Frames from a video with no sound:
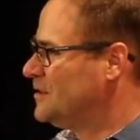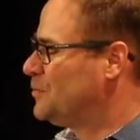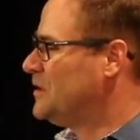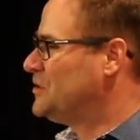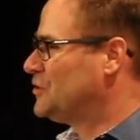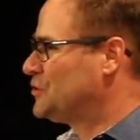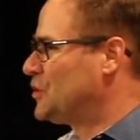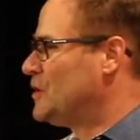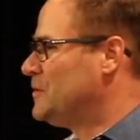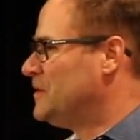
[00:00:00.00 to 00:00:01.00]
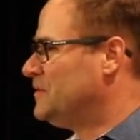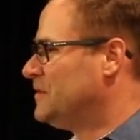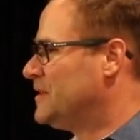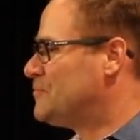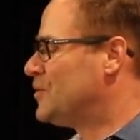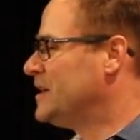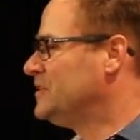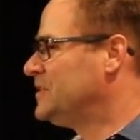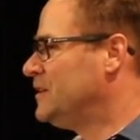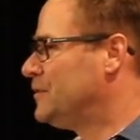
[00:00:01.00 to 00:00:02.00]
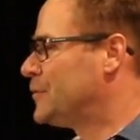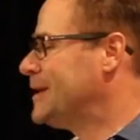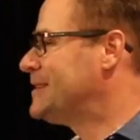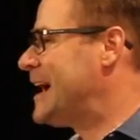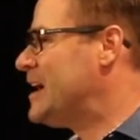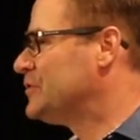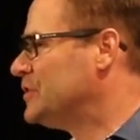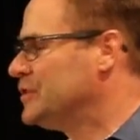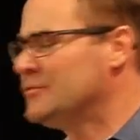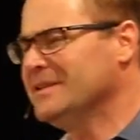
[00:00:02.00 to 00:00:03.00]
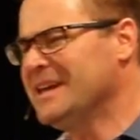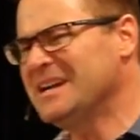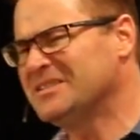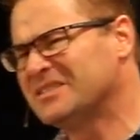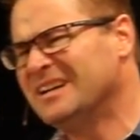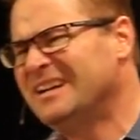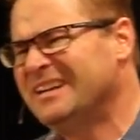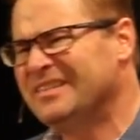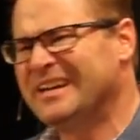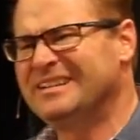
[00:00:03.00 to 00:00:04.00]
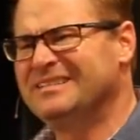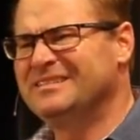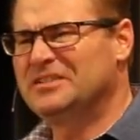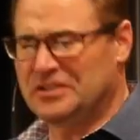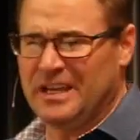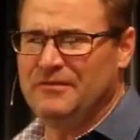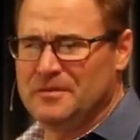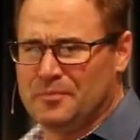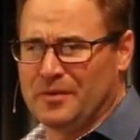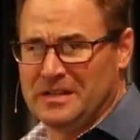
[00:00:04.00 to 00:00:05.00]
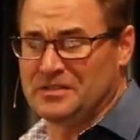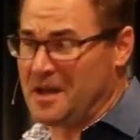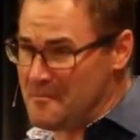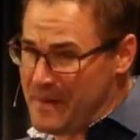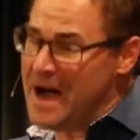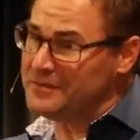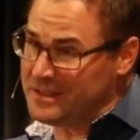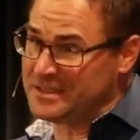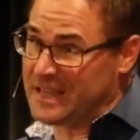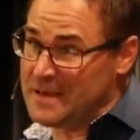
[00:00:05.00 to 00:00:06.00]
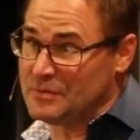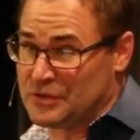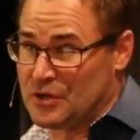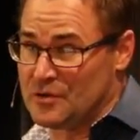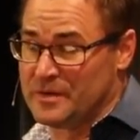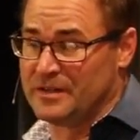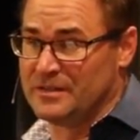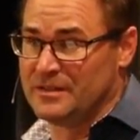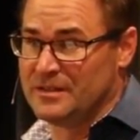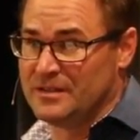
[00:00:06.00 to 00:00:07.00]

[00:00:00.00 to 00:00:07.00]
to preach a sermon that brings in 3,000. Do you realize that Stephen preached about the same sermon